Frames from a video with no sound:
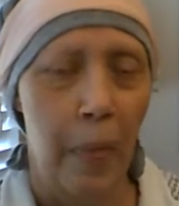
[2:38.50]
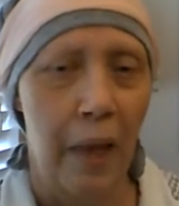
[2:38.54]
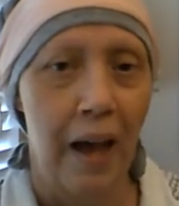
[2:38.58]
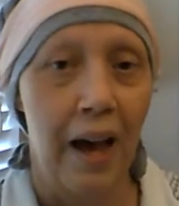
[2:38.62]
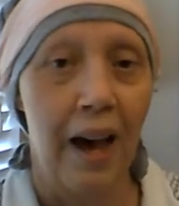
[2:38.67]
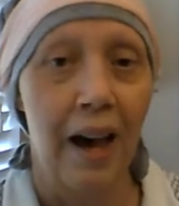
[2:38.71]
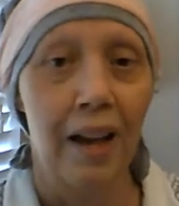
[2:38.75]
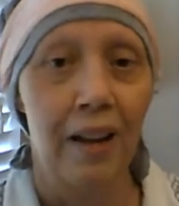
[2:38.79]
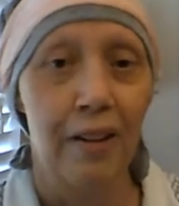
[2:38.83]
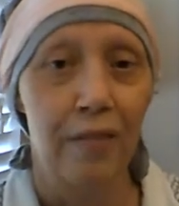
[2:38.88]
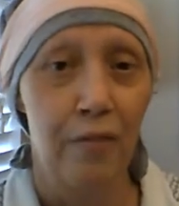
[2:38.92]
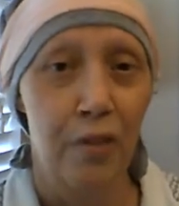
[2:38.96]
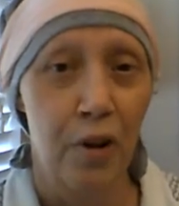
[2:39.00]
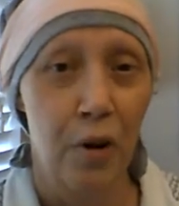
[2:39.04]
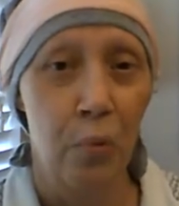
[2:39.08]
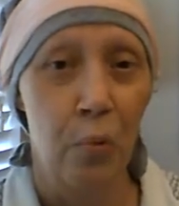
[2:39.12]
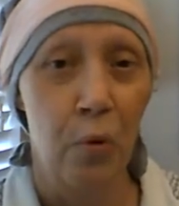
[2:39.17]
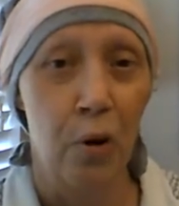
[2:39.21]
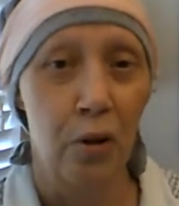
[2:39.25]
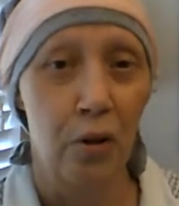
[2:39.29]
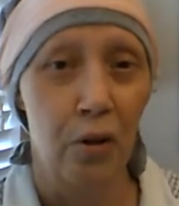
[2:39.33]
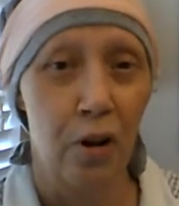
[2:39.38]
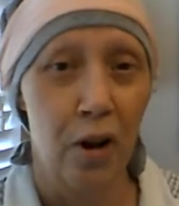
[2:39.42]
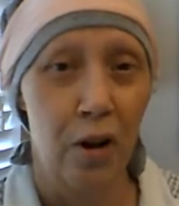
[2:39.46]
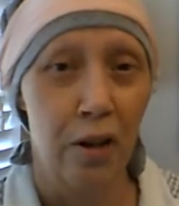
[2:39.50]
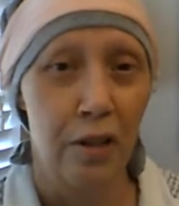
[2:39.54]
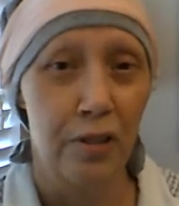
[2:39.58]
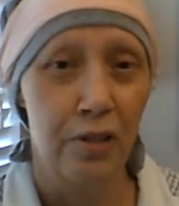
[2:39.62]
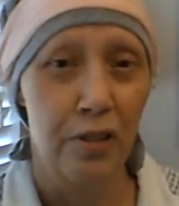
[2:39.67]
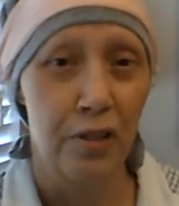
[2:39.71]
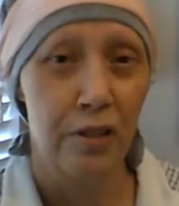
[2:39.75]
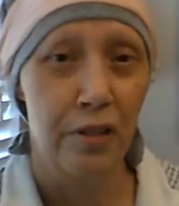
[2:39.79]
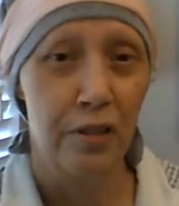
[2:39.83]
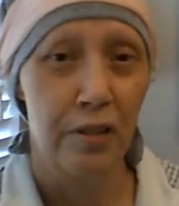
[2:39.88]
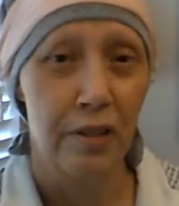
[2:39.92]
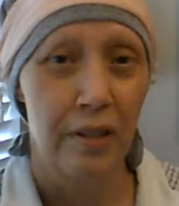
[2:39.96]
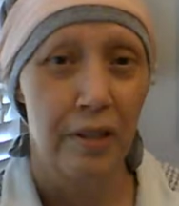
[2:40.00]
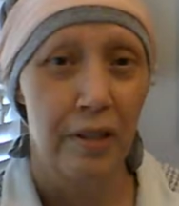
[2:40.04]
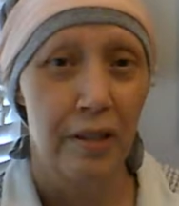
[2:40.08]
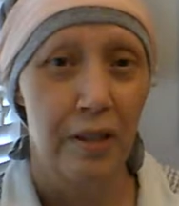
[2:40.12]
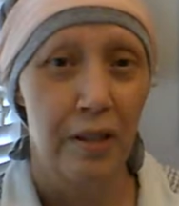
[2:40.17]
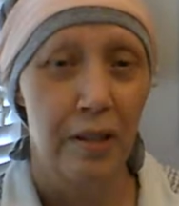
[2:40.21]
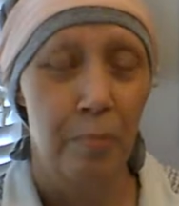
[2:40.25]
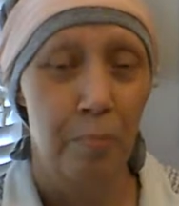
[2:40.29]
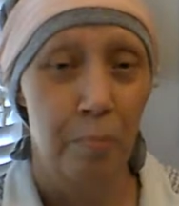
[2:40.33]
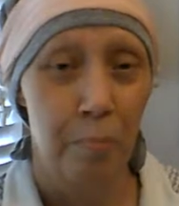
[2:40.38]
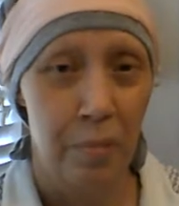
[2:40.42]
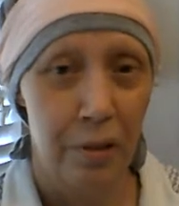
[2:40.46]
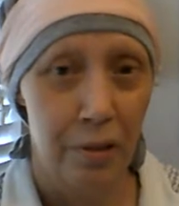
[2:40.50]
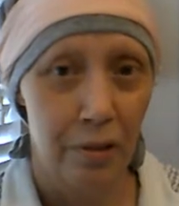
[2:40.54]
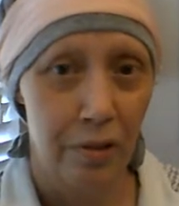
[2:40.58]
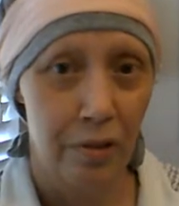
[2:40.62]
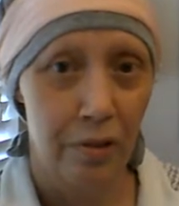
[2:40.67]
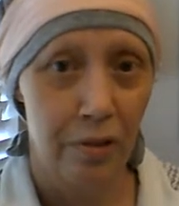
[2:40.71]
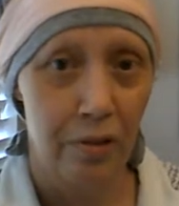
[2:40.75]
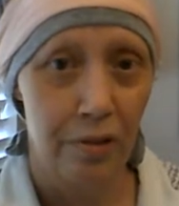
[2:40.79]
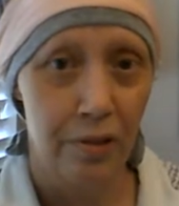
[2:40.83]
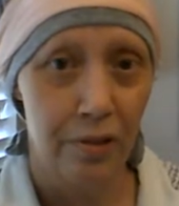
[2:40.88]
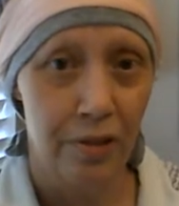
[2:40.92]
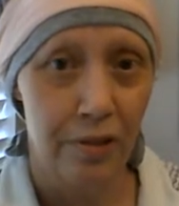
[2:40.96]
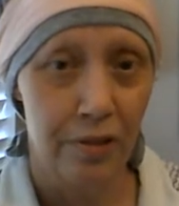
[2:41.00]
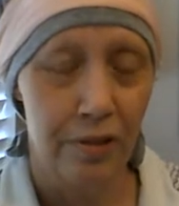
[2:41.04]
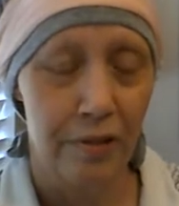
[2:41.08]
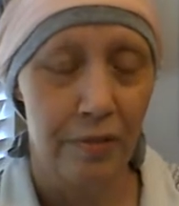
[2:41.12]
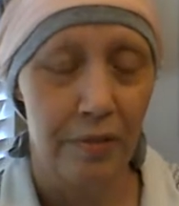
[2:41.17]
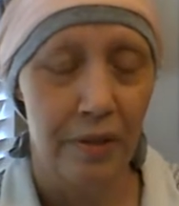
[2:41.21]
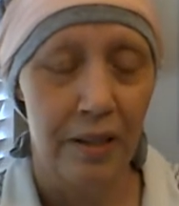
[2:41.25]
out-of-network cost bills.